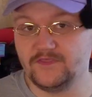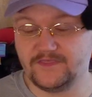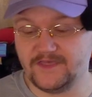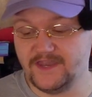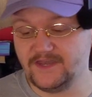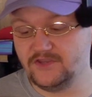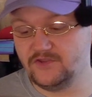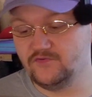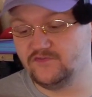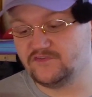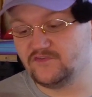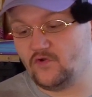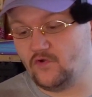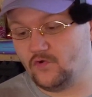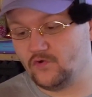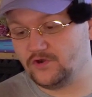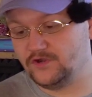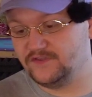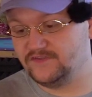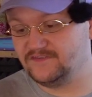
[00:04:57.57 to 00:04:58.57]
then use
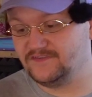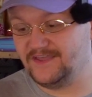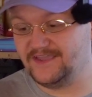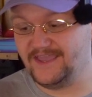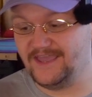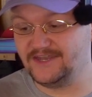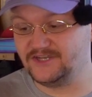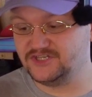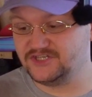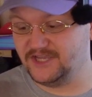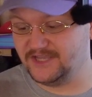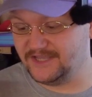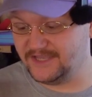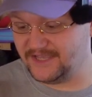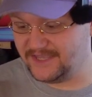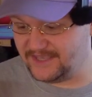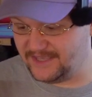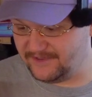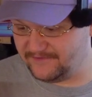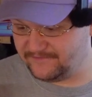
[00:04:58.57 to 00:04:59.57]
auras like
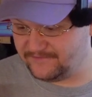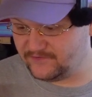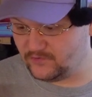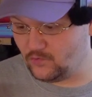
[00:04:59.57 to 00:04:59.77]
Angelic Gift